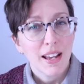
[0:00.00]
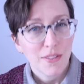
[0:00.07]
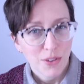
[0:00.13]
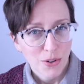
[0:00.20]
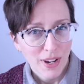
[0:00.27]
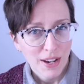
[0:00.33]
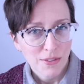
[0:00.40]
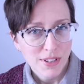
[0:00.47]
If
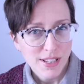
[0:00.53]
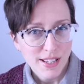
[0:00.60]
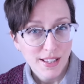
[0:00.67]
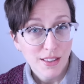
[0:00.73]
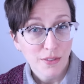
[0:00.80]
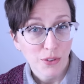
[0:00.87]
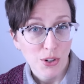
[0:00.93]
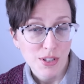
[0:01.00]
you haven't
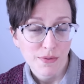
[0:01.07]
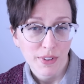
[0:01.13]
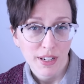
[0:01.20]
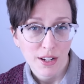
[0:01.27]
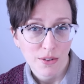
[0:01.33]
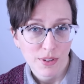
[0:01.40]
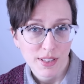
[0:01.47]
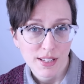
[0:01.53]
seen the first
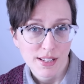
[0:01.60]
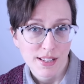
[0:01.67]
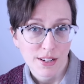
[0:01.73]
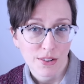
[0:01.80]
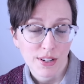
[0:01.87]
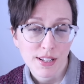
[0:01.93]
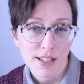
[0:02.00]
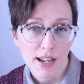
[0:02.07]
video in this
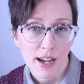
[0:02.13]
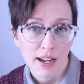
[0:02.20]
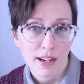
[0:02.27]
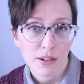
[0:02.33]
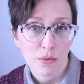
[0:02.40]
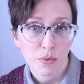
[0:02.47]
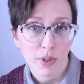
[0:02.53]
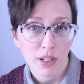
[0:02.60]
series,
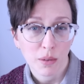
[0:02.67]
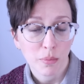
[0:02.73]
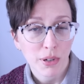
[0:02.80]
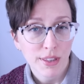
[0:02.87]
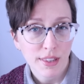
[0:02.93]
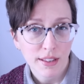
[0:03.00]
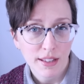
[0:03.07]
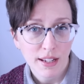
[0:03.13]
I will
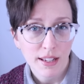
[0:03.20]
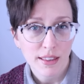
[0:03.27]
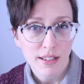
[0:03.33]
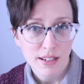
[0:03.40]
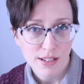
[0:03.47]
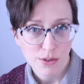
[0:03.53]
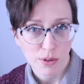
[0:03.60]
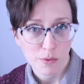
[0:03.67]
put the link in
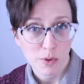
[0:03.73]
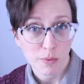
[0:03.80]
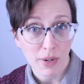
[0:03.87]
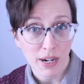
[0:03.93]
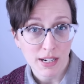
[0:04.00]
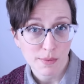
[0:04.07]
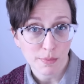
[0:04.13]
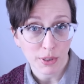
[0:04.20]
the description
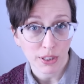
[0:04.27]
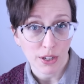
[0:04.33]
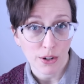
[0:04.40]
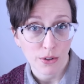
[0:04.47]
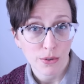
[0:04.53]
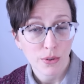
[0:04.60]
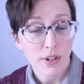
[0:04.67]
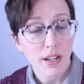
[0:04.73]
box
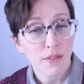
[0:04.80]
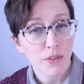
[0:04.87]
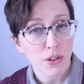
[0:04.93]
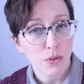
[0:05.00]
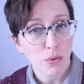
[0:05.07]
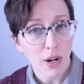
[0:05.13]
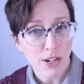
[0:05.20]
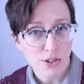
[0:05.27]
below. If
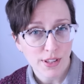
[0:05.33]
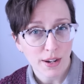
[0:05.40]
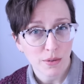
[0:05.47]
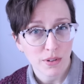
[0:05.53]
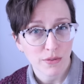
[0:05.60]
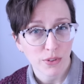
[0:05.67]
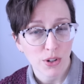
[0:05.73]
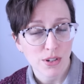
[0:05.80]
you watch that
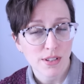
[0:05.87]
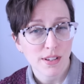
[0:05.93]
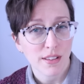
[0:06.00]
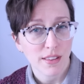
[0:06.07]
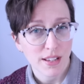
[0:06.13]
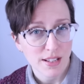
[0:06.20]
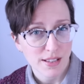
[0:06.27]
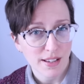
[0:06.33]
one first,
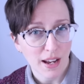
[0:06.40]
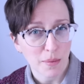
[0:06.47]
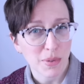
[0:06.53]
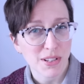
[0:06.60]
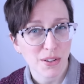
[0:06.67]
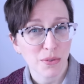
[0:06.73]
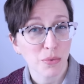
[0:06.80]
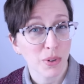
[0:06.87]
this
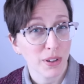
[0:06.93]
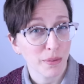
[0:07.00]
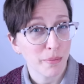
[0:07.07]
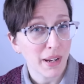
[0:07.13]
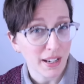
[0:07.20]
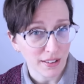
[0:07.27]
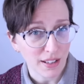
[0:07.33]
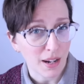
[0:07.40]
episode will
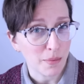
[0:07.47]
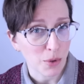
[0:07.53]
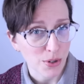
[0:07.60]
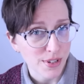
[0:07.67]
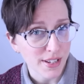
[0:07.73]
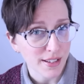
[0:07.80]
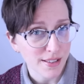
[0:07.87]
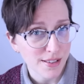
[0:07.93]
make a lot more
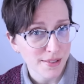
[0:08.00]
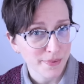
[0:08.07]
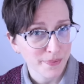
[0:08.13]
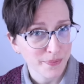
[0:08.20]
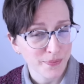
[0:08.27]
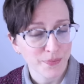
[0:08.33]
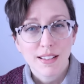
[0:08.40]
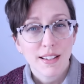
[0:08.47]
sense.
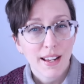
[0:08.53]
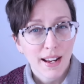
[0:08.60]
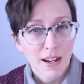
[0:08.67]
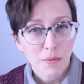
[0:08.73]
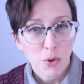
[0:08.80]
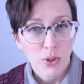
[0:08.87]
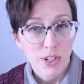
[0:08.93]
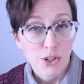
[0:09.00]
Today
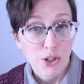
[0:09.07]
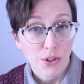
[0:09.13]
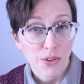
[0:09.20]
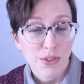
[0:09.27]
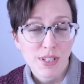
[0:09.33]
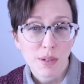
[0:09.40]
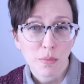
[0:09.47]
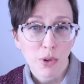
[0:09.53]
I'm going to show
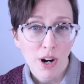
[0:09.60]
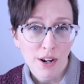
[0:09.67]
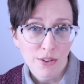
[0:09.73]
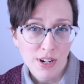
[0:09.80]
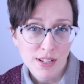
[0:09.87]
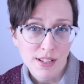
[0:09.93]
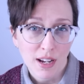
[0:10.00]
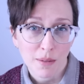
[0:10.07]
you some
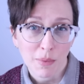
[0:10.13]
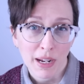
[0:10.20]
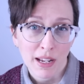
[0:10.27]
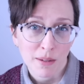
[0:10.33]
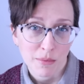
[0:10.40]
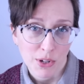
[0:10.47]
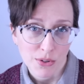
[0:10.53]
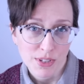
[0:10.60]
progress on my
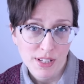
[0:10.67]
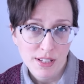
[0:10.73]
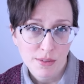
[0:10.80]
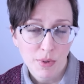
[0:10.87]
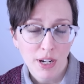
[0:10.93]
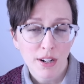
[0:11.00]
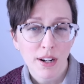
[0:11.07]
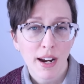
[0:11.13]
hypnosis
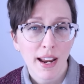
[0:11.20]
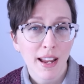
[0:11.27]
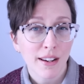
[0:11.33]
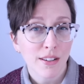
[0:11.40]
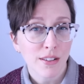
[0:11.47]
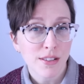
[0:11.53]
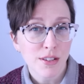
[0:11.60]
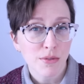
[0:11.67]
sweater and
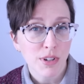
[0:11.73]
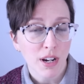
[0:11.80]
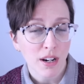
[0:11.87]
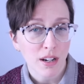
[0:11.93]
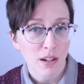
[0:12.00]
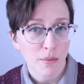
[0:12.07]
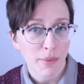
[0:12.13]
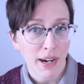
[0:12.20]
also
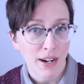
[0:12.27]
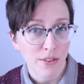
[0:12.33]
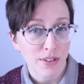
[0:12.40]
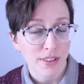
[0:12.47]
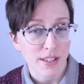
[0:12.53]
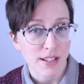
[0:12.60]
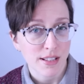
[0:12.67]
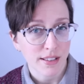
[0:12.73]
talk
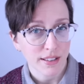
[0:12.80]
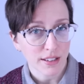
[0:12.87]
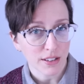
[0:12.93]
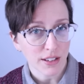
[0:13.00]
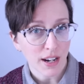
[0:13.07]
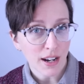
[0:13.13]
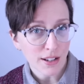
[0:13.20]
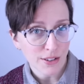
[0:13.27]
about this little
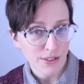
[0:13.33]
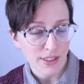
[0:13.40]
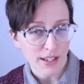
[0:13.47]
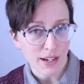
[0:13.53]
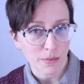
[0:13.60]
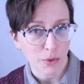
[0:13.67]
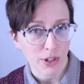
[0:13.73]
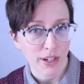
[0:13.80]
collar that
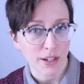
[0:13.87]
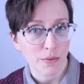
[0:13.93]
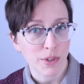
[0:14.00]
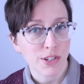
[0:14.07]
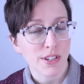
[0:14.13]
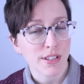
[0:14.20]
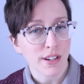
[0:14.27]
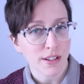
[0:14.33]
I'm wearing,
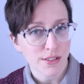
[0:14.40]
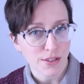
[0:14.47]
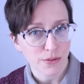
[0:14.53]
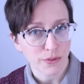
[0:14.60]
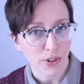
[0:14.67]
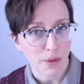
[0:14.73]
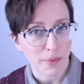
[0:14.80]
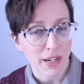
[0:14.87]
which is also
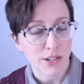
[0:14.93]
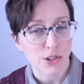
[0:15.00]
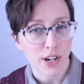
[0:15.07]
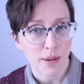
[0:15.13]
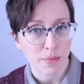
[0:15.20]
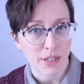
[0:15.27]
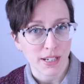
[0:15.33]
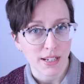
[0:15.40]
from a
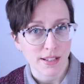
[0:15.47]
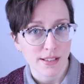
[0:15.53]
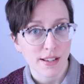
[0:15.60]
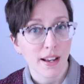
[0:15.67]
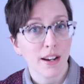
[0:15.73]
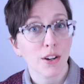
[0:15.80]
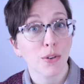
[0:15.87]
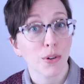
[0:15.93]
Japanese
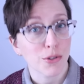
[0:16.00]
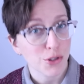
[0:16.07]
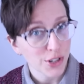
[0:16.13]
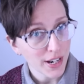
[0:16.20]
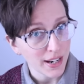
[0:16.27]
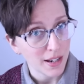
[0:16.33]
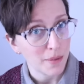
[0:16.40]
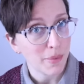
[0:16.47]

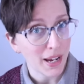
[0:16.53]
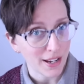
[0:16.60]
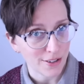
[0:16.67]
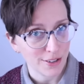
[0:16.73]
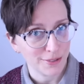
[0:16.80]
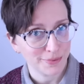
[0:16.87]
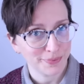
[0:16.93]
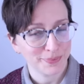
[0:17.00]
crochet
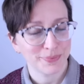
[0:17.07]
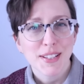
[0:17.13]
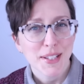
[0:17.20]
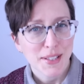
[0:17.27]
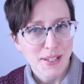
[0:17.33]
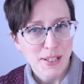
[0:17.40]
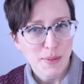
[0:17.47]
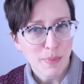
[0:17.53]
pattern.
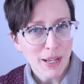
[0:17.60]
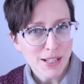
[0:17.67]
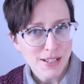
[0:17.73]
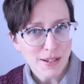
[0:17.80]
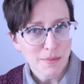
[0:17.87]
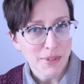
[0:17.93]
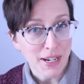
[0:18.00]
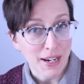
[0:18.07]
Since it's been
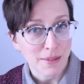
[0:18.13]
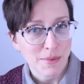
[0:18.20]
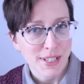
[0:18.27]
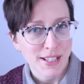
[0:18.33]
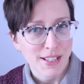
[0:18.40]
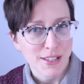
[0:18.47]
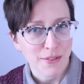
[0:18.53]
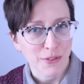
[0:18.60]
some time
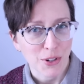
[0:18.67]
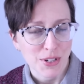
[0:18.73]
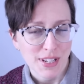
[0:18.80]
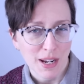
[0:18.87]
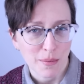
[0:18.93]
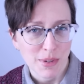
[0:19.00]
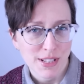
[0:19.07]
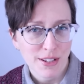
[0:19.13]
since the first
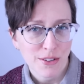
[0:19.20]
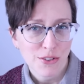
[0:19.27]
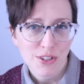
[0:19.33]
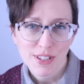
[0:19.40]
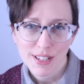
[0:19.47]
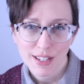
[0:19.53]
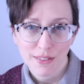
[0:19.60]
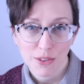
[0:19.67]
episode,
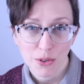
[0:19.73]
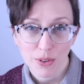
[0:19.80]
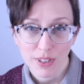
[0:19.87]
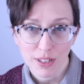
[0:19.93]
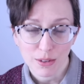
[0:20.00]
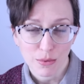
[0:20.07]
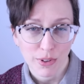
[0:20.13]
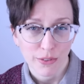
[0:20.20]
just to give you a
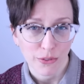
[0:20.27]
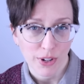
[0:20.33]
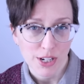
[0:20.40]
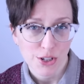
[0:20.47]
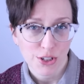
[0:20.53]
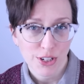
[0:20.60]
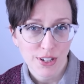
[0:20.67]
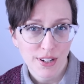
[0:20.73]
little
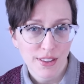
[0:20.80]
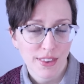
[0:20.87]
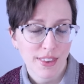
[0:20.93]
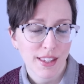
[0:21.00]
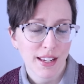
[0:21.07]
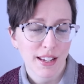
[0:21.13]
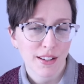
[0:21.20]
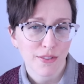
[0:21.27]
refresher,
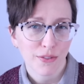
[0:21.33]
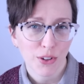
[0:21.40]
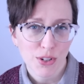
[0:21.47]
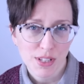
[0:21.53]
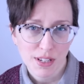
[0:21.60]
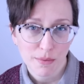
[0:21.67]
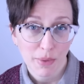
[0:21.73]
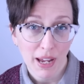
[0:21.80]
the
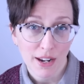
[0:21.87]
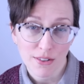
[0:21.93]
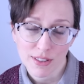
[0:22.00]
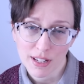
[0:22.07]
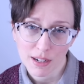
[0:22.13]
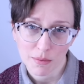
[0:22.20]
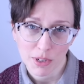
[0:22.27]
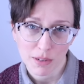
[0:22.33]
first pattern
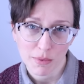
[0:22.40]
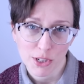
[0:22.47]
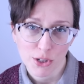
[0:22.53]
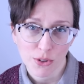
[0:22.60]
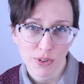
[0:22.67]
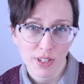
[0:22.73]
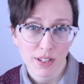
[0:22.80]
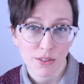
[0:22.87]
that I'm going to be
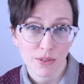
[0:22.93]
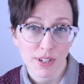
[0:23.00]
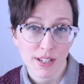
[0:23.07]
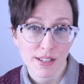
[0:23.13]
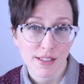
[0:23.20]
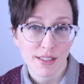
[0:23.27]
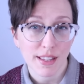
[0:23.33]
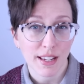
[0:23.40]
showing you
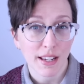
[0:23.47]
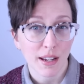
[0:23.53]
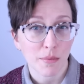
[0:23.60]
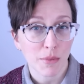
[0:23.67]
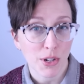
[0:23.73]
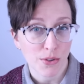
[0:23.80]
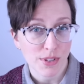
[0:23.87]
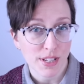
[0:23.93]
is the
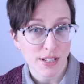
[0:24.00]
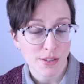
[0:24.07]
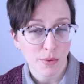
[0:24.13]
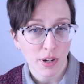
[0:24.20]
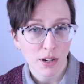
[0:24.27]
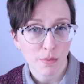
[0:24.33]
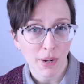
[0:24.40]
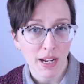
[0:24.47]
Hypnosis
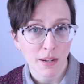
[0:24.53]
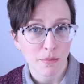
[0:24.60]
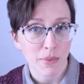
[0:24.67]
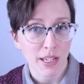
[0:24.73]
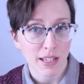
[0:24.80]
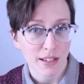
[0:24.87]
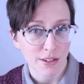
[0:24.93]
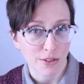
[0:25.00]
Sweater by
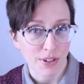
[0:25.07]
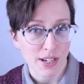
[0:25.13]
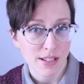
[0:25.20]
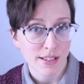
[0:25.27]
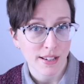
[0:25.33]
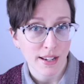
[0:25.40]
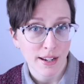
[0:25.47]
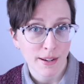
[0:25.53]
Mikiko
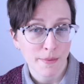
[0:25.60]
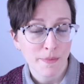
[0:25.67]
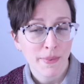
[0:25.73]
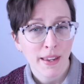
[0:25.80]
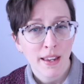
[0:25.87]
Gasnier.